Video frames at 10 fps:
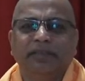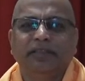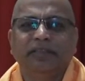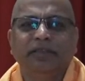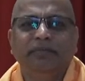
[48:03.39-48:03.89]

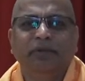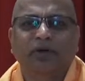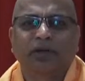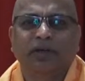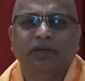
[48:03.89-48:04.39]
It's
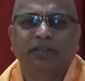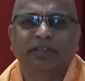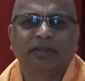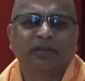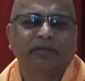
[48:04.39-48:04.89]
immortal,
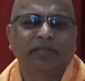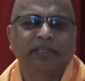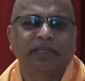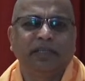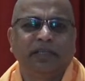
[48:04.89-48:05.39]
it's not
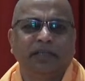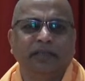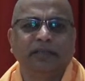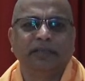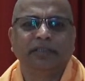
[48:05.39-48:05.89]
material,
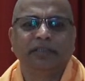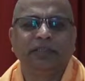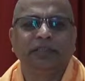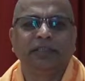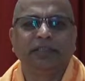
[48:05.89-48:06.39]
it is
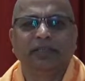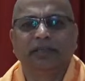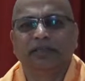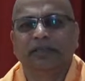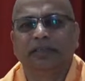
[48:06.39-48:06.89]

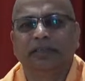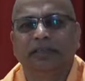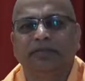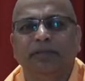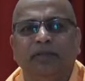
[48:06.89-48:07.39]
eternal, it
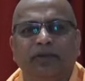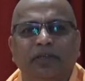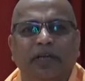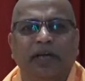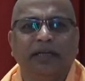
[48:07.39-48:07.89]
is
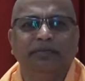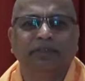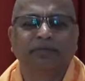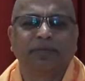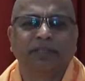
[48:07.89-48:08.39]
beyond time,
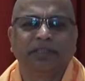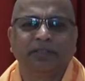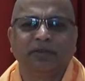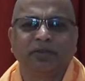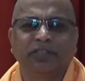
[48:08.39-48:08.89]
space,
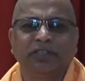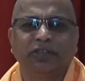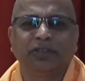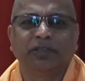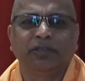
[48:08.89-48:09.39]
and
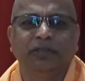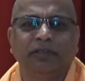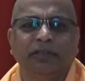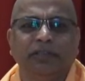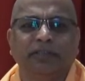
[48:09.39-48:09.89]
causation.
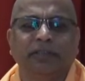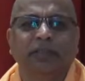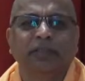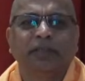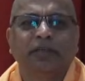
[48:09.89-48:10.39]
It is
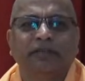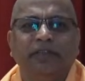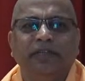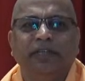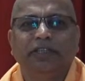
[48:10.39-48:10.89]
of
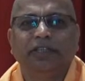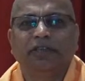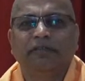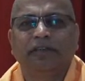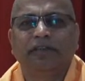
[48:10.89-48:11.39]
the
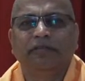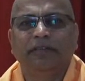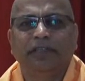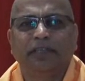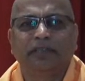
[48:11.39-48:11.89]
nature of
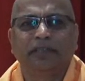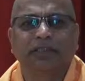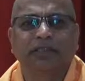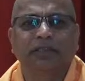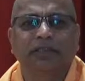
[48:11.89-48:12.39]
infinite
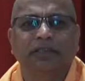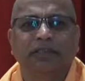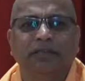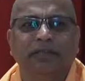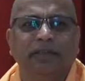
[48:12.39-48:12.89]
existence,
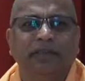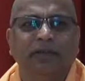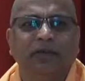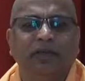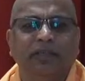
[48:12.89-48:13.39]
infinite
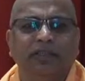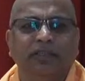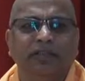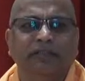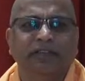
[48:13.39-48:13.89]
knowledge,
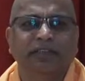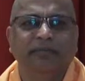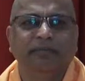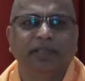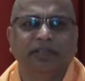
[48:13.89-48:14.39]

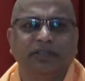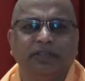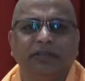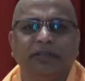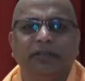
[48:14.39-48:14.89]
infinite bliss.